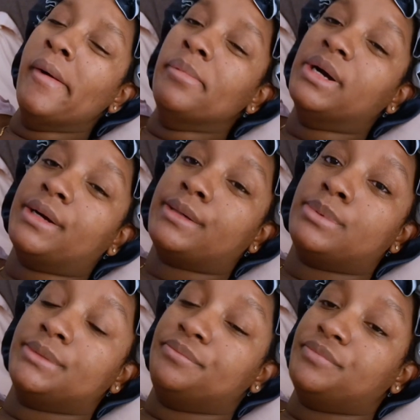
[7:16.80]
But,
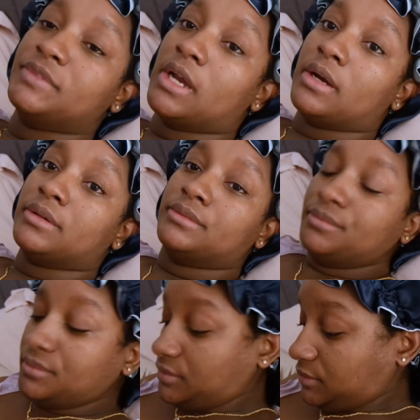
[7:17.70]
um, yeah.
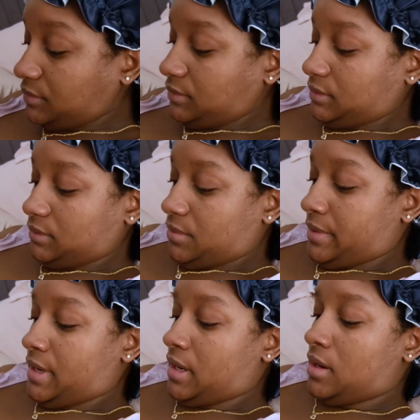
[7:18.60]

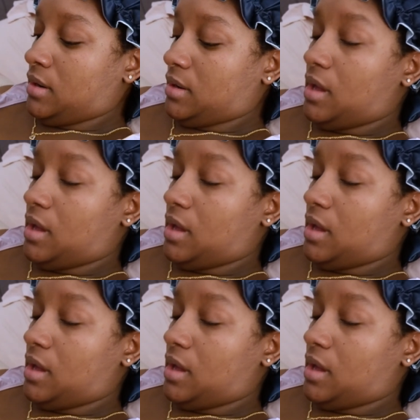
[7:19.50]
We're here.